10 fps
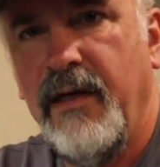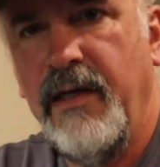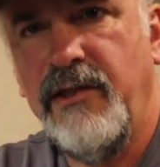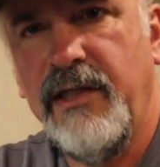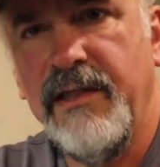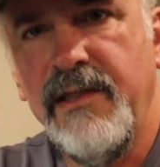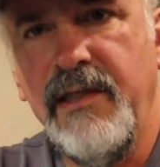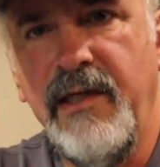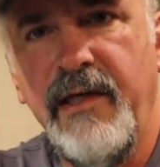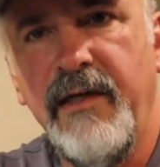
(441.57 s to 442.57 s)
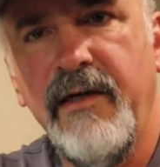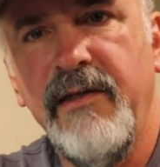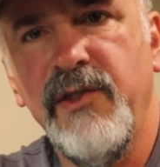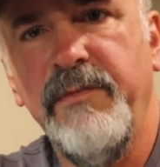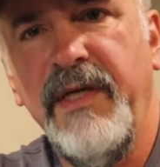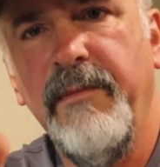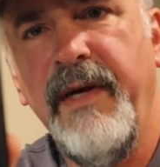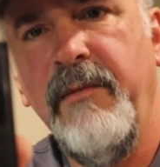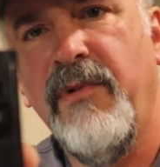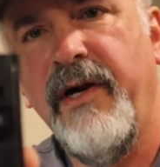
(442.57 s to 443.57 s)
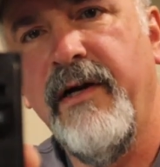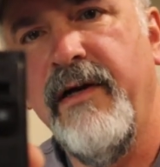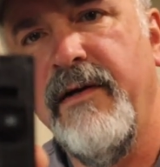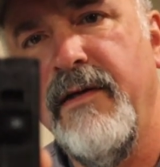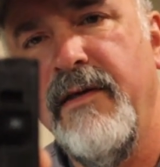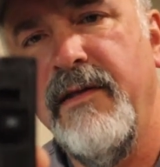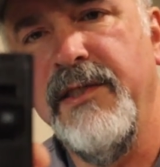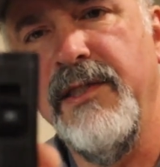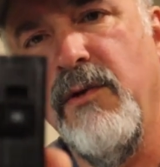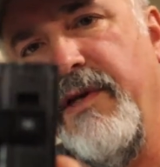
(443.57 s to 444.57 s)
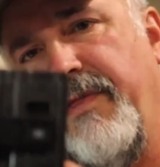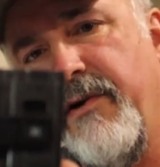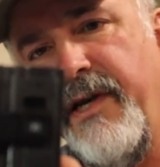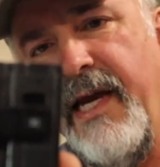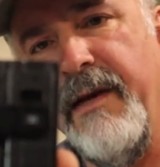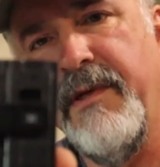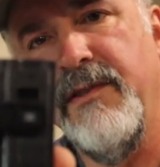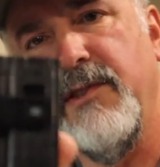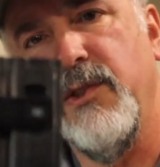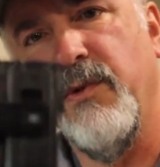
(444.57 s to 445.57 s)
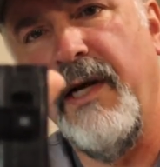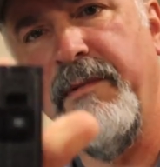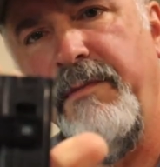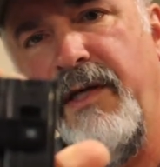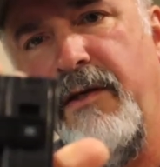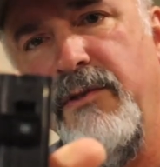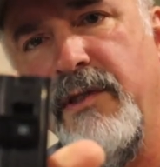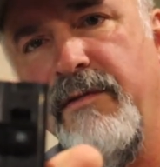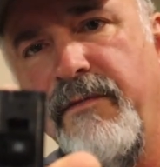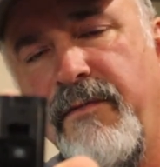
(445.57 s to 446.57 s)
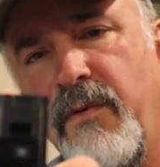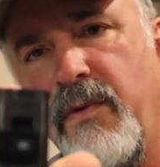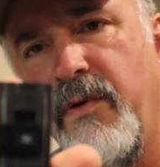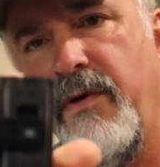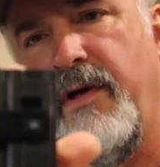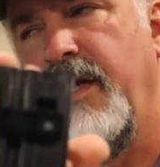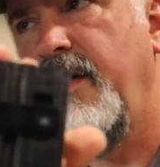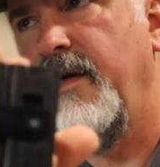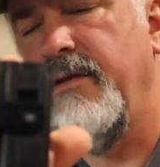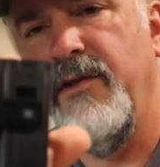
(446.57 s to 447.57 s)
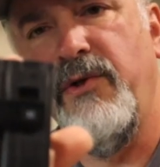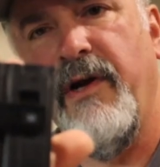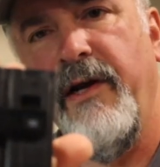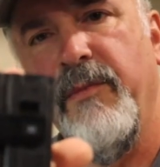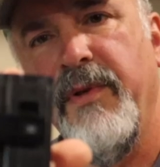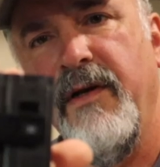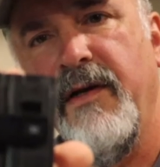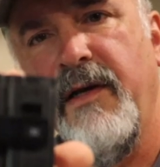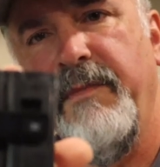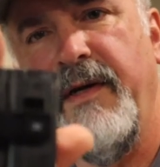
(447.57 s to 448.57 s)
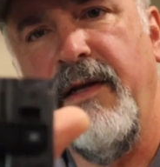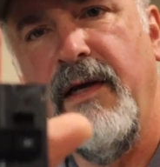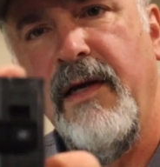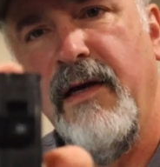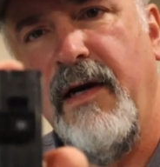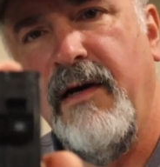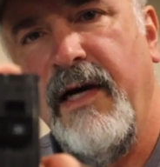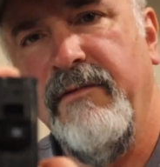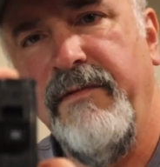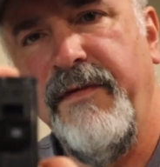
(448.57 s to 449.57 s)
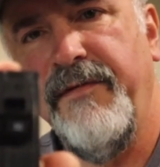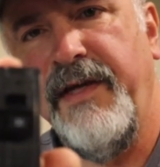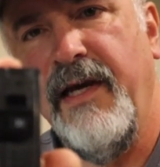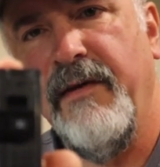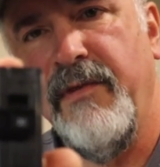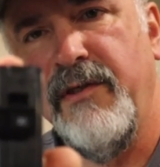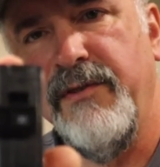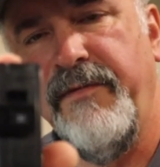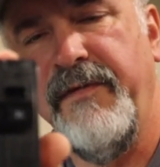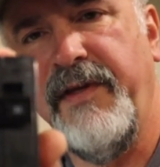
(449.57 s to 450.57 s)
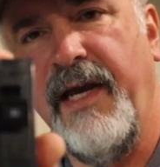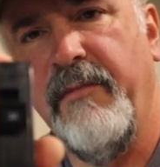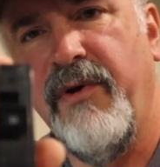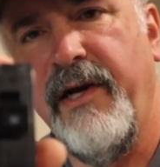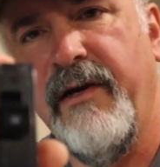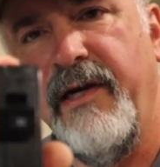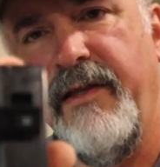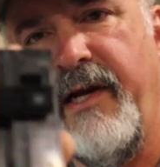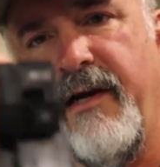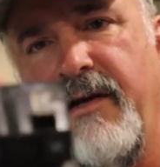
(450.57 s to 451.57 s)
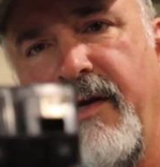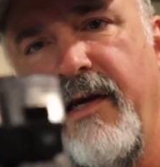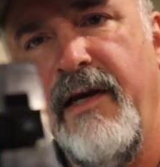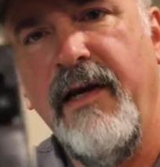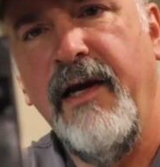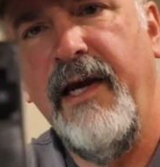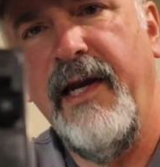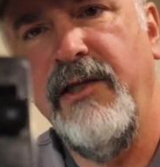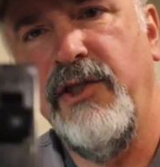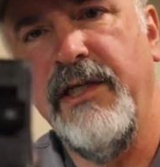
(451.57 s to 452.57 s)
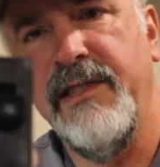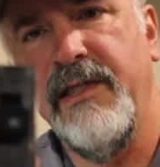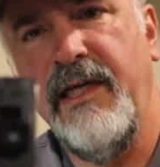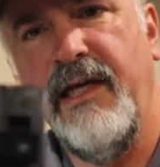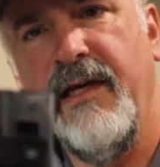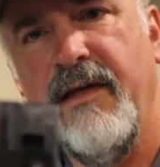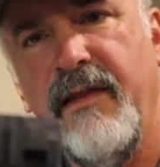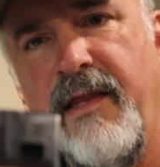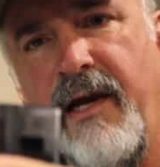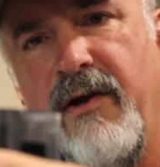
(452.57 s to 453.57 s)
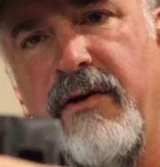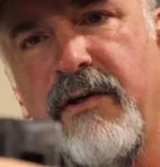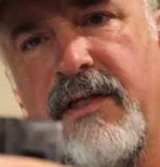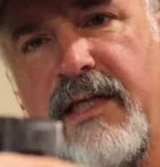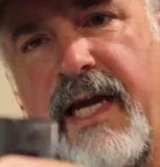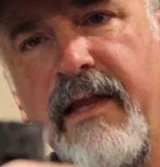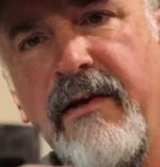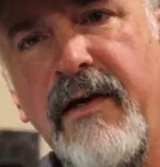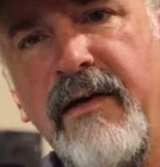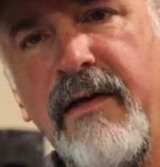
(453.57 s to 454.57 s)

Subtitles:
as you can see here, this would be a main breaker. This is only 30 amp because this is what I'm going to be using for the dryer plug, but I'll have a 50 amp. There's a 50 amp breaker in there. And as you can see, they are hooked together.